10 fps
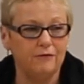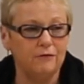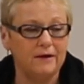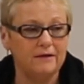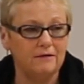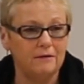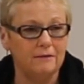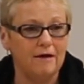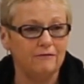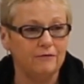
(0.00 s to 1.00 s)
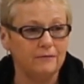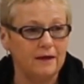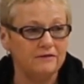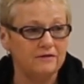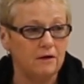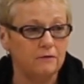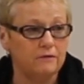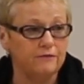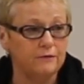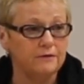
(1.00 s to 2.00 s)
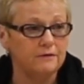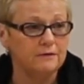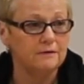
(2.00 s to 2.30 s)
food when you got got to go to food?